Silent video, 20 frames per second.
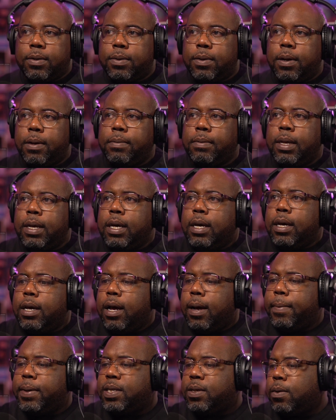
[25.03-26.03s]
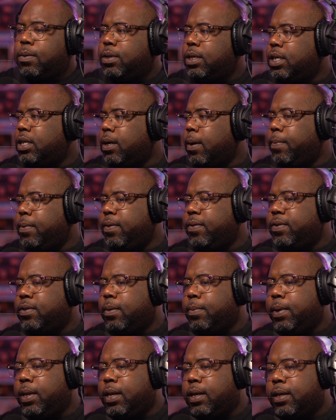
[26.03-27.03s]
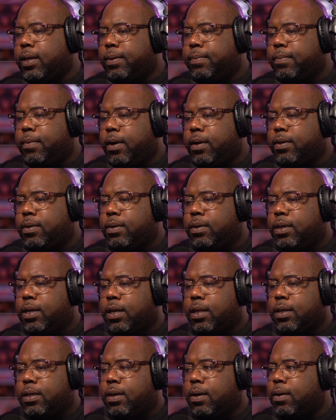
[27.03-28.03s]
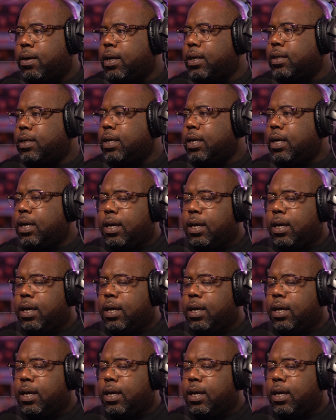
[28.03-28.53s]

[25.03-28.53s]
Okay, um, let's go and just jump into this immediately. Right, right, let's go and check this out, guys.